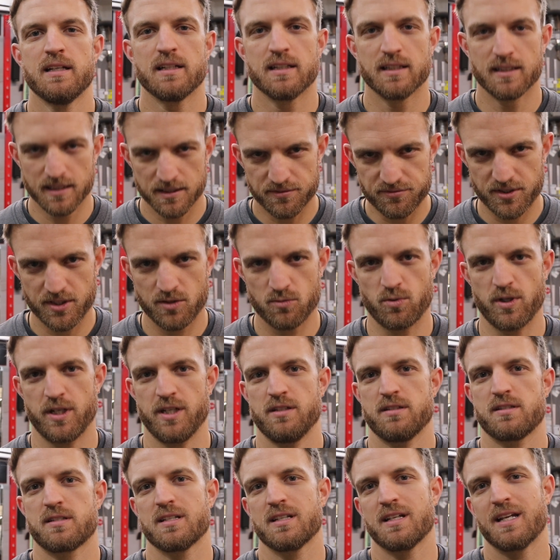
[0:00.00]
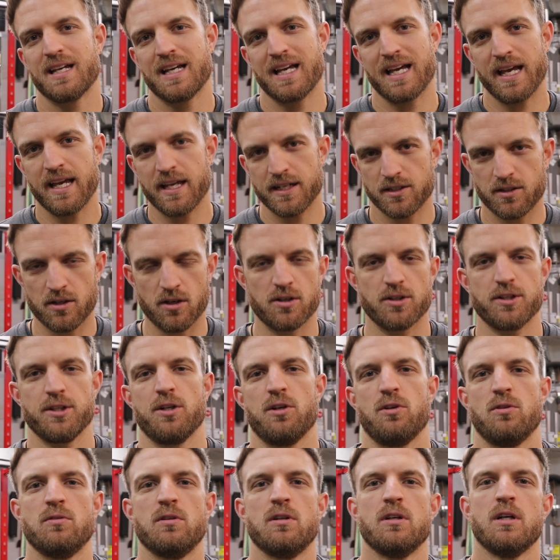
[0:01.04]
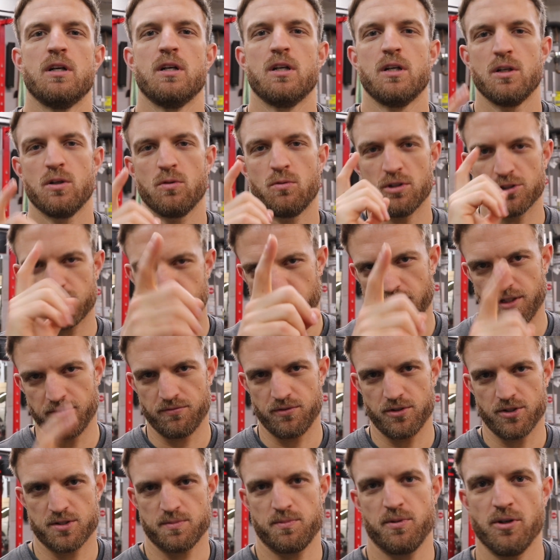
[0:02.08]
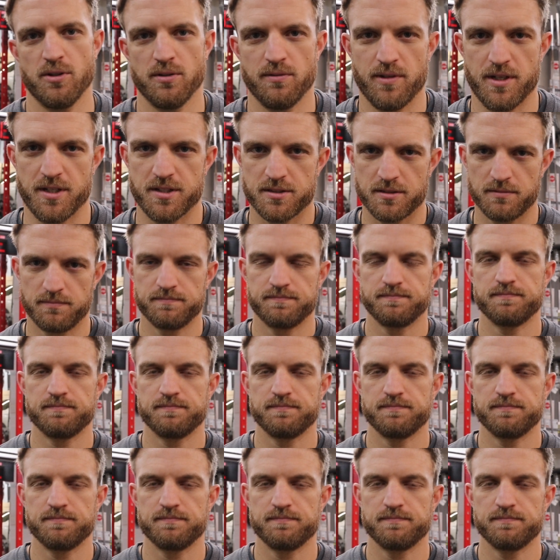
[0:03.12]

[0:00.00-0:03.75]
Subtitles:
lifting weights and cardio while training for a Spartan race.